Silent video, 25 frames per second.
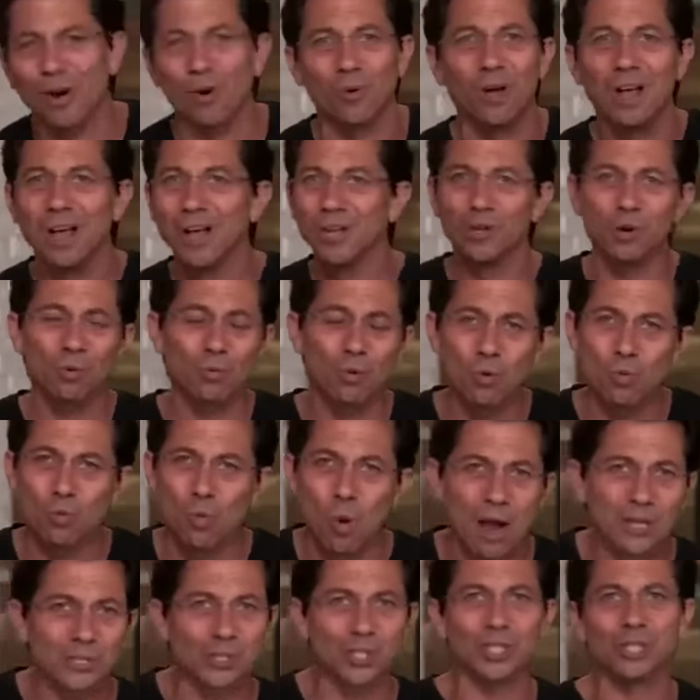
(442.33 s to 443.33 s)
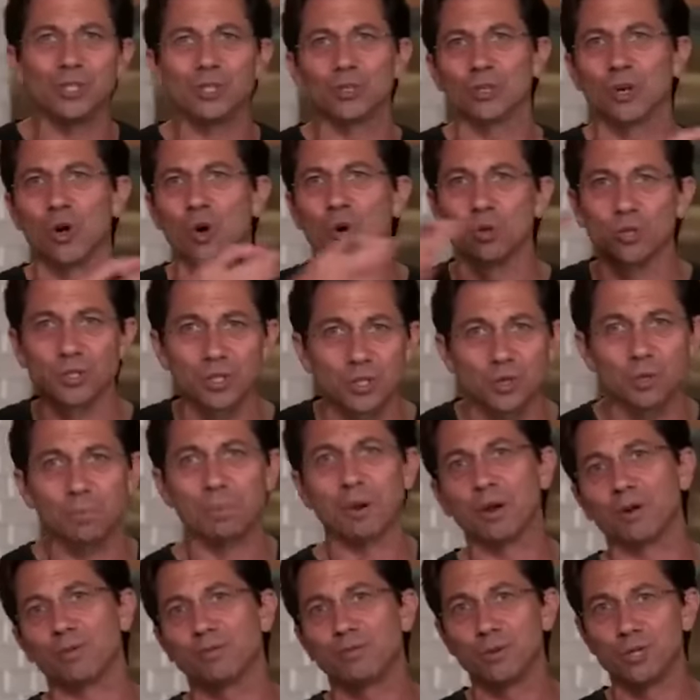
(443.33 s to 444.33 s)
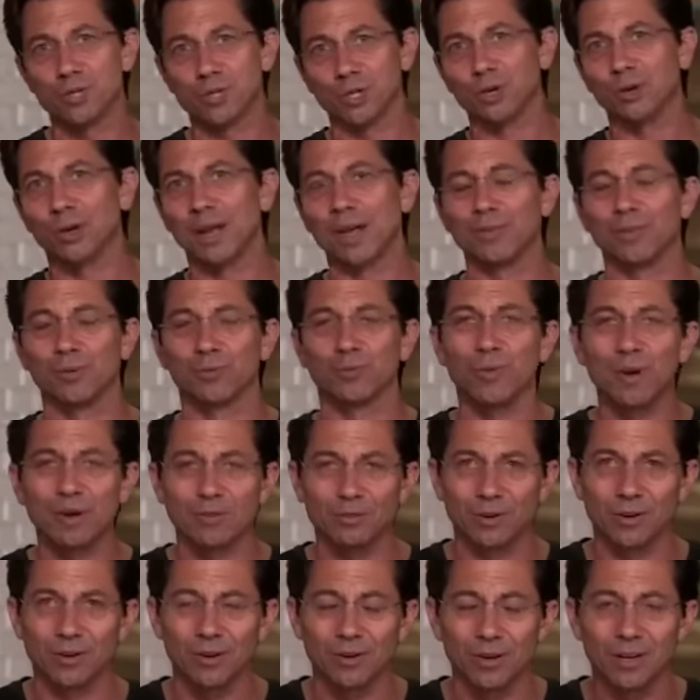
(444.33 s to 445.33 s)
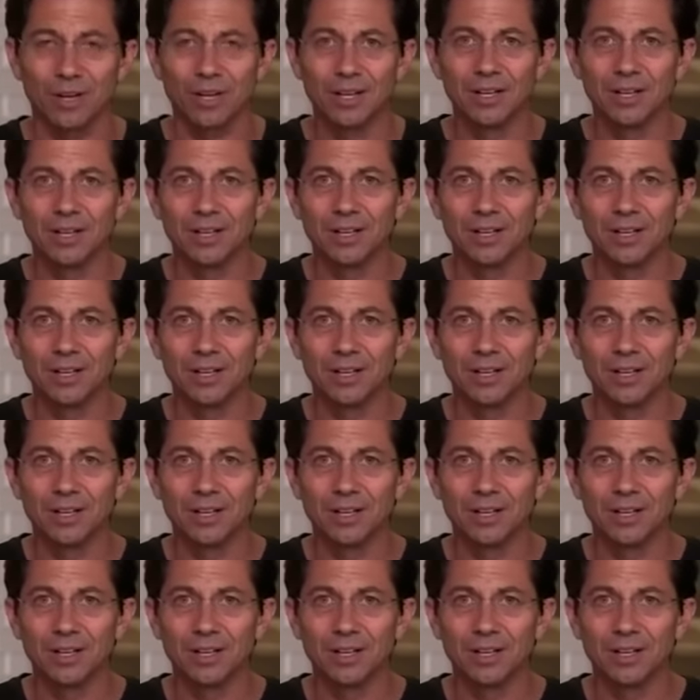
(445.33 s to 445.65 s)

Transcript: No, no more watching your goals and your bigger future go down the river.